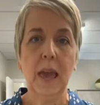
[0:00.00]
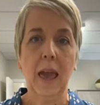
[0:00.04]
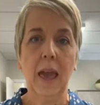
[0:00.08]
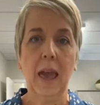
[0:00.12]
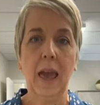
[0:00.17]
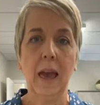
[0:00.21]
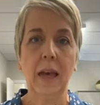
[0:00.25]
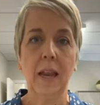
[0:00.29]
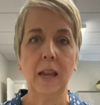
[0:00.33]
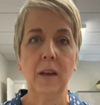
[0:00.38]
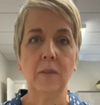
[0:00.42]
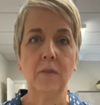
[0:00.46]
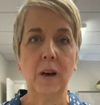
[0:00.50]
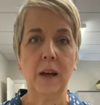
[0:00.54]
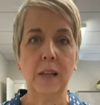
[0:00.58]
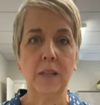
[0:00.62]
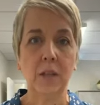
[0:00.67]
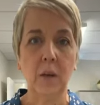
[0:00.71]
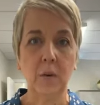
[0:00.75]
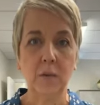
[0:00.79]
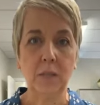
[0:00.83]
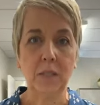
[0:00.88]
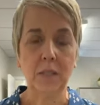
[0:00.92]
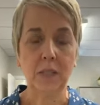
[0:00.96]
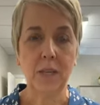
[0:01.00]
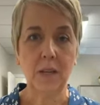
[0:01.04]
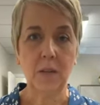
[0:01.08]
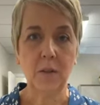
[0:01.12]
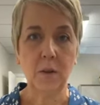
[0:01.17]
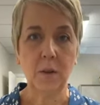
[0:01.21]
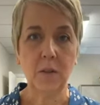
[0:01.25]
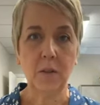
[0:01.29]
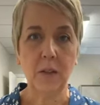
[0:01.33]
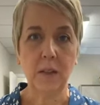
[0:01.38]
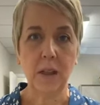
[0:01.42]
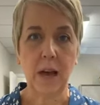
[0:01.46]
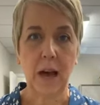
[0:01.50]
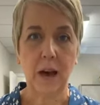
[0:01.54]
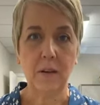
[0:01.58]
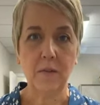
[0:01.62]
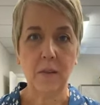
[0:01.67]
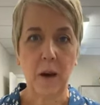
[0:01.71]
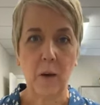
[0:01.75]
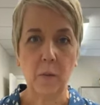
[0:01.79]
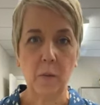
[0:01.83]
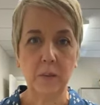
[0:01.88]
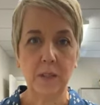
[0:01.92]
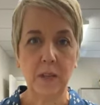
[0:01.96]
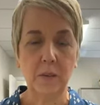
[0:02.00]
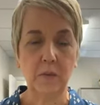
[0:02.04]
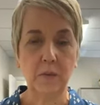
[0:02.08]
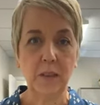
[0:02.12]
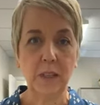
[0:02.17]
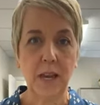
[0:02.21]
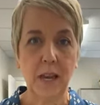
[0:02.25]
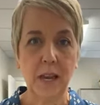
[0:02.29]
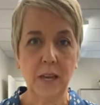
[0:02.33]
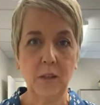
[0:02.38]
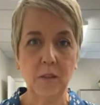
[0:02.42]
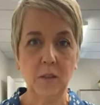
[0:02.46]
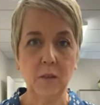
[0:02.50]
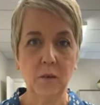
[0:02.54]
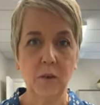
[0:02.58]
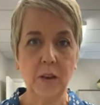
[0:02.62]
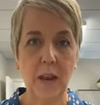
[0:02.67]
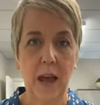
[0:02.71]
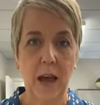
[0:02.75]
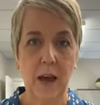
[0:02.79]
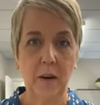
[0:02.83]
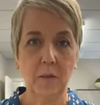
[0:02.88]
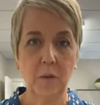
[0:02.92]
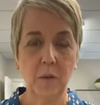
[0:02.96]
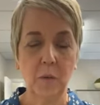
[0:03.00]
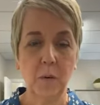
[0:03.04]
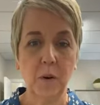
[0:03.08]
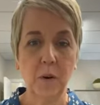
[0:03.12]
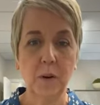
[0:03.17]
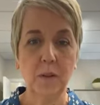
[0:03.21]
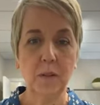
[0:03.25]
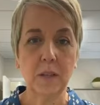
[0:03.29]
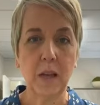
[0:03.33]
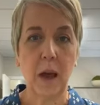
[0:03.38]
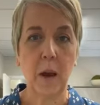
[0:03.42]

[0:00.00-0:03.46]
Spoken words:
And if I don't see it during the live, I will definitely answer it afterwards.